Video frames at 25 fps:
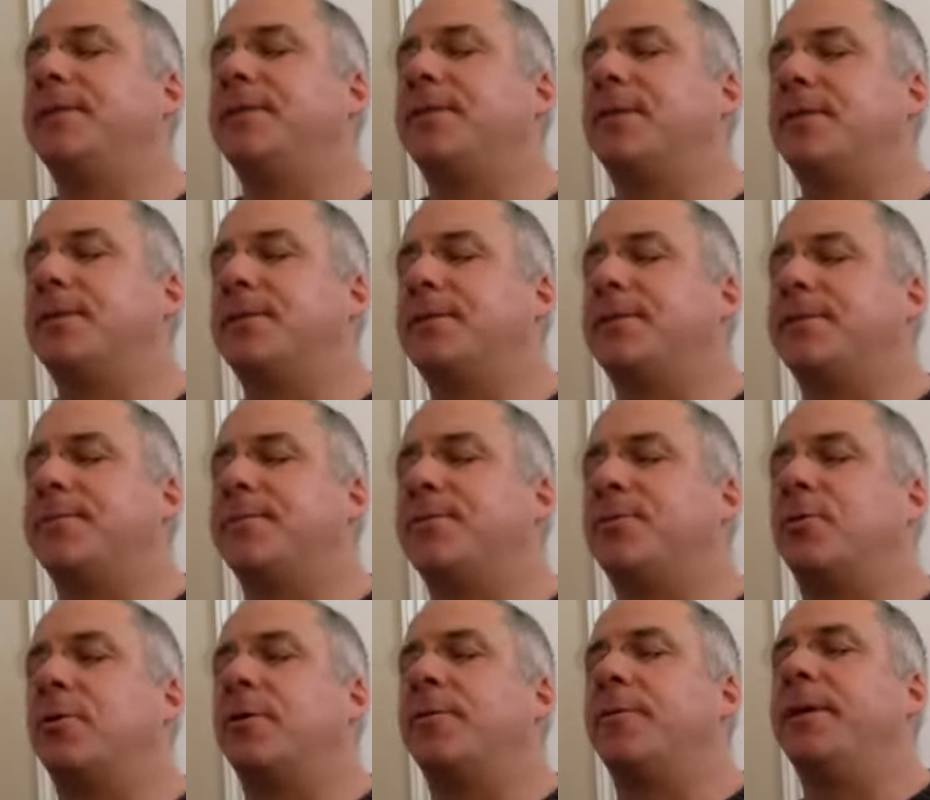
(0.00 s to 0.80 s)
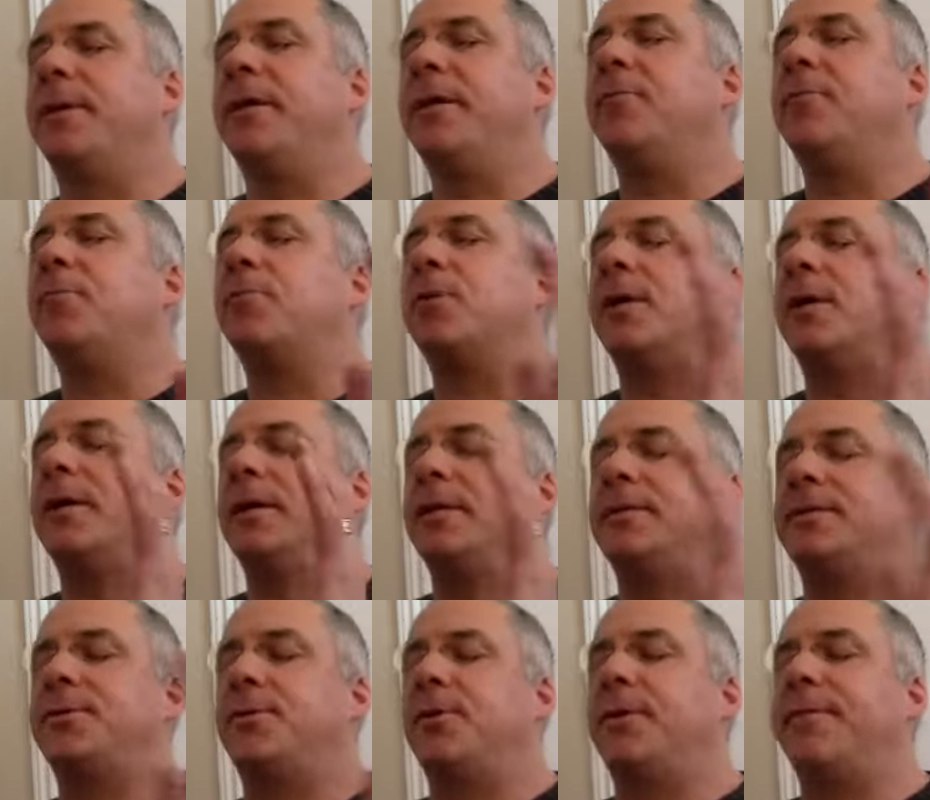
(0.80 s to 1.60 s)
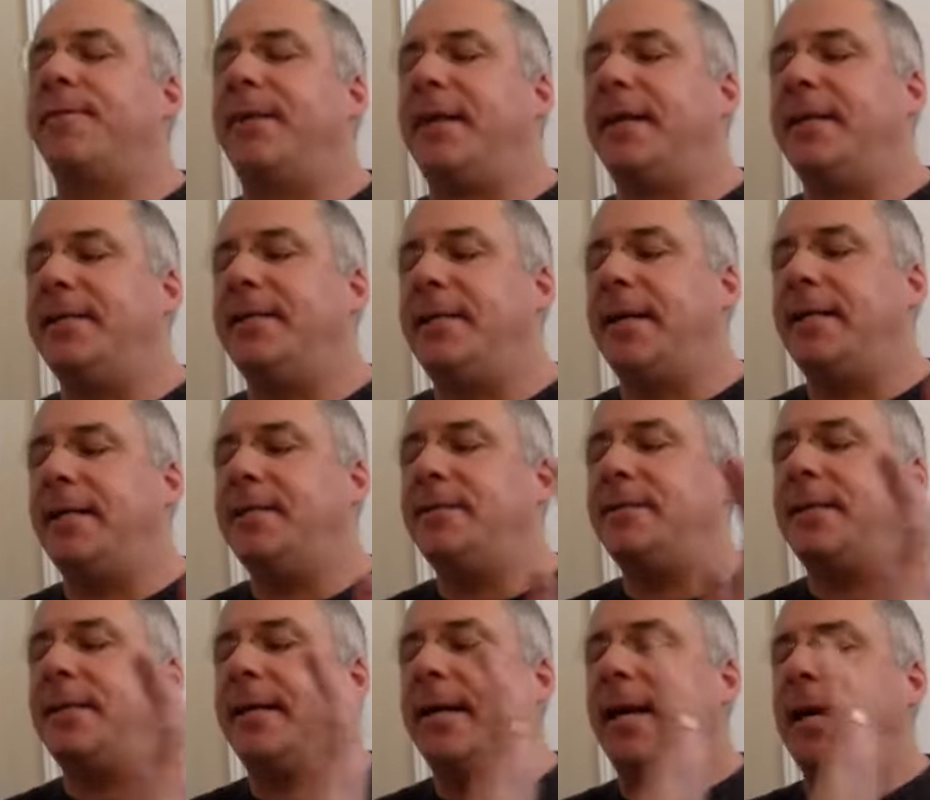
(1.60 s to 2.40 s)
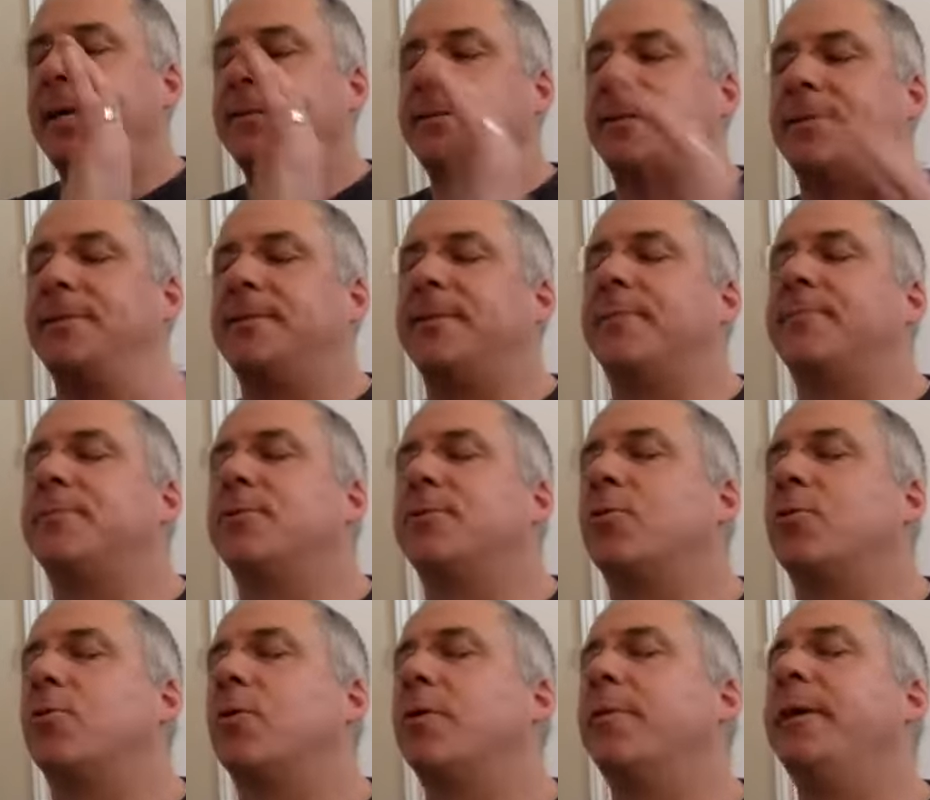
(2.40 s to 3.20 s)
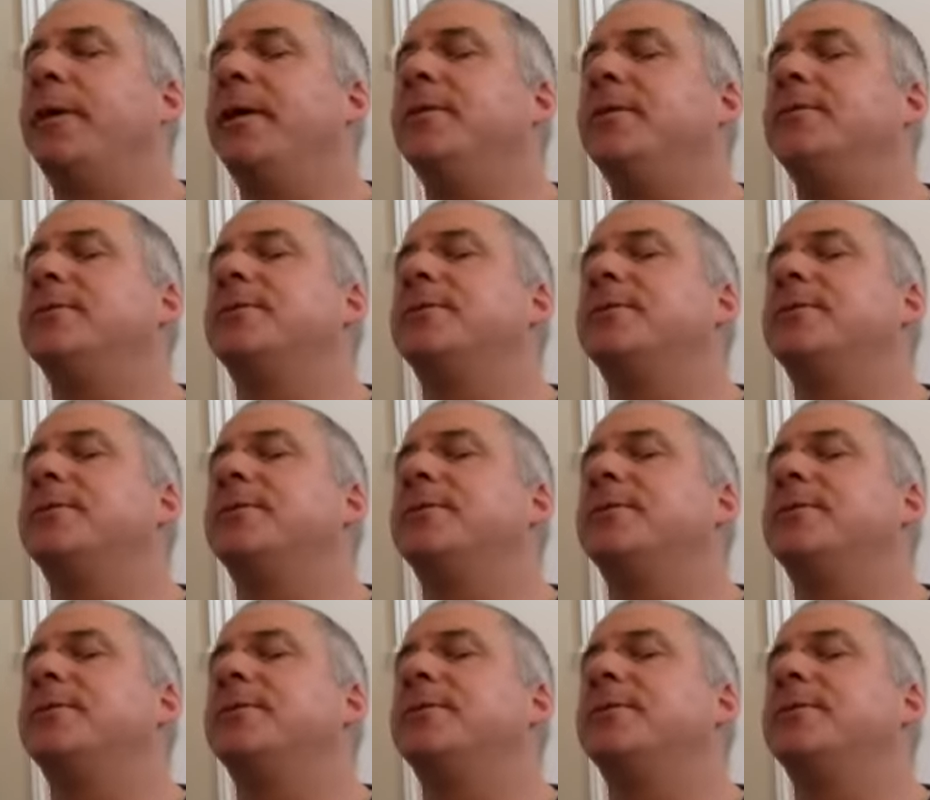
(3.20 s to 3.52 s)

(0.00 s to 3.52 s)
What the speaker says: starts to absorb inward, sort of condensing as it's absorbing.